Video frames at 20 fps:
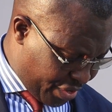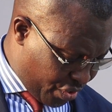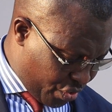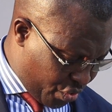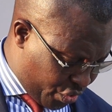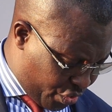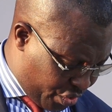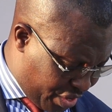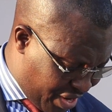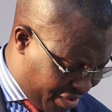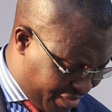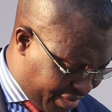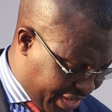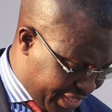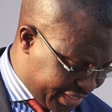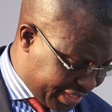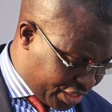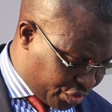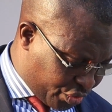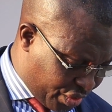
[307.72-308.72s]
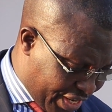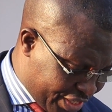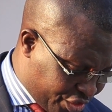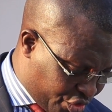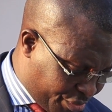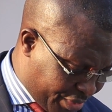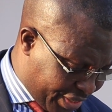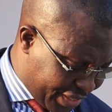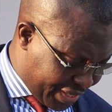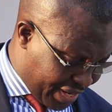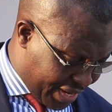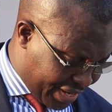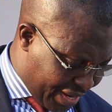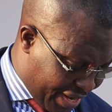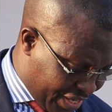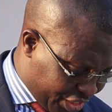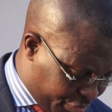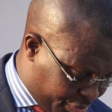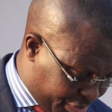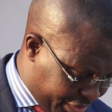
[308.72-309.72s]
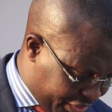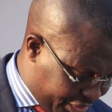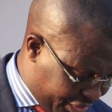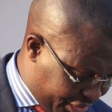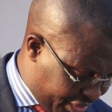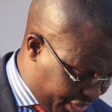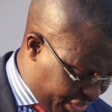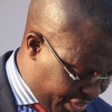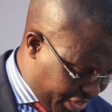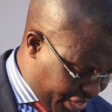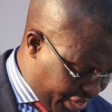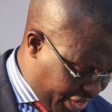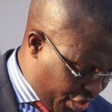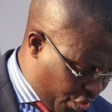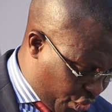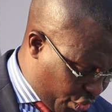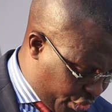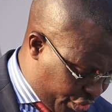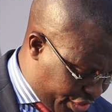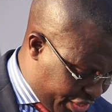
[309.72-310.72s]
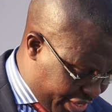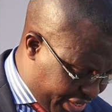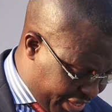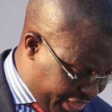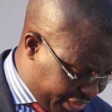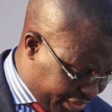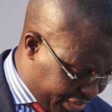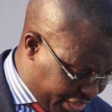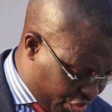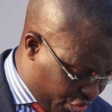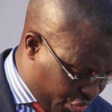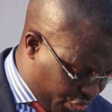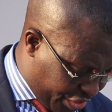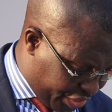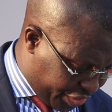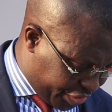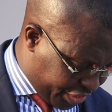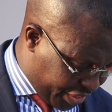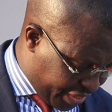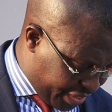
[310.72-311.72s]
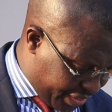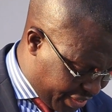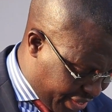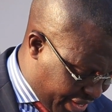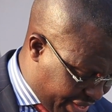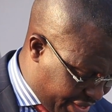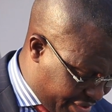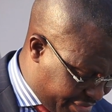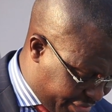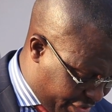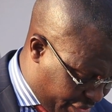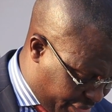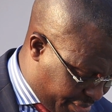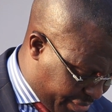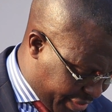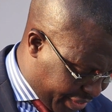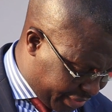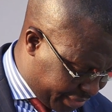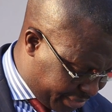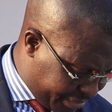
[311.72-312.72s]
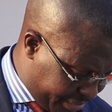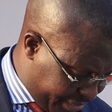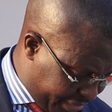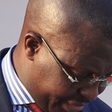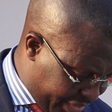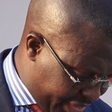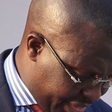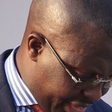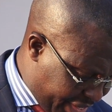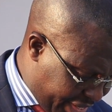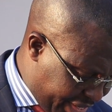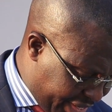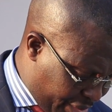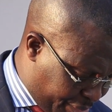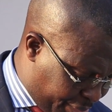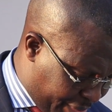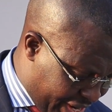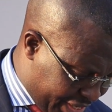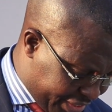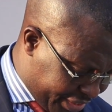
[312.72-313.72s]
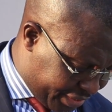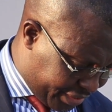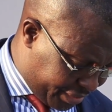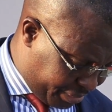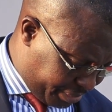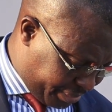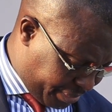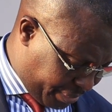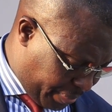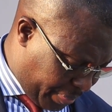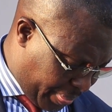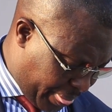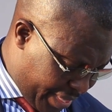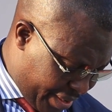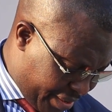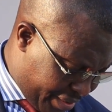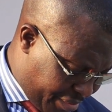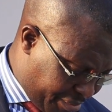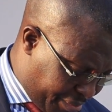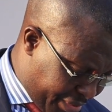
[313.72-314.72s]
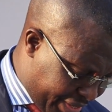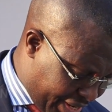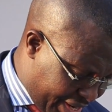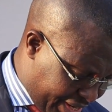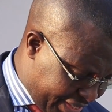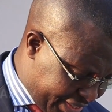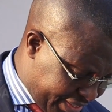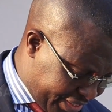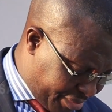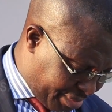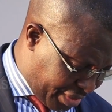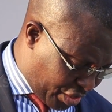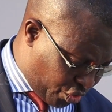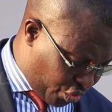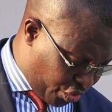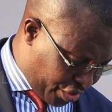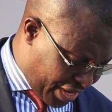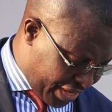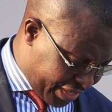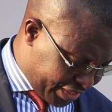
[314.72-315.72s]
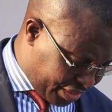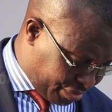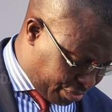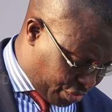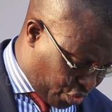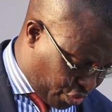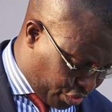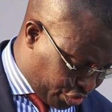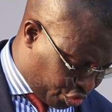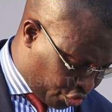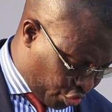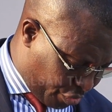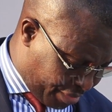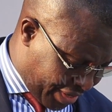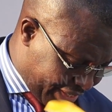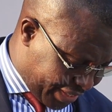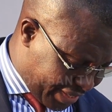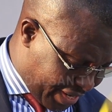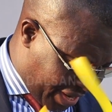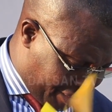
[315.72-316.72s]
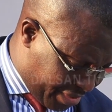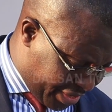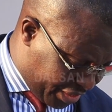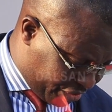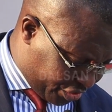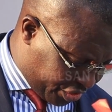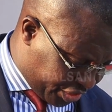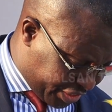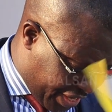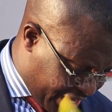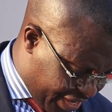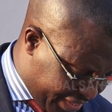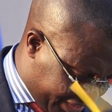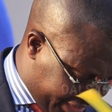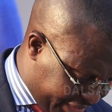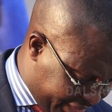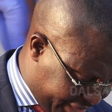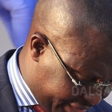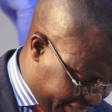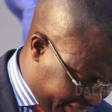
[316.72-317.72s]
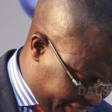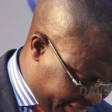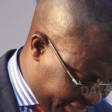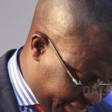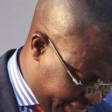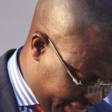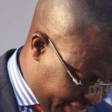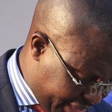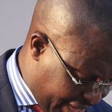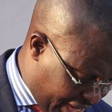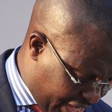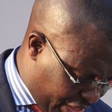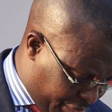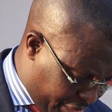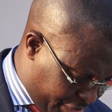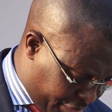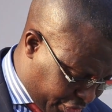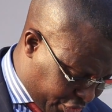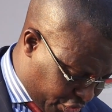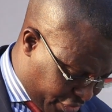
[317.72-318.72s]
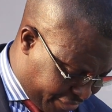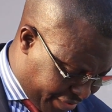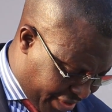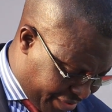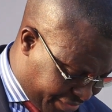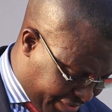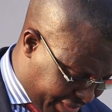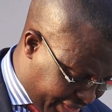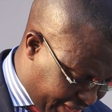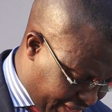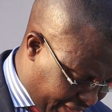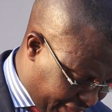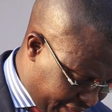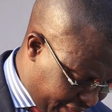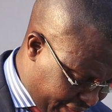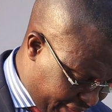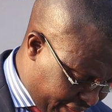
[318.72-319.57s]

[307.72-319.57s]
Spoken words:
good governance, as well as humanitarian aspects, including security and development. In the past, imperialism and colonialism caused so much damage to societies and the peoples of Africa,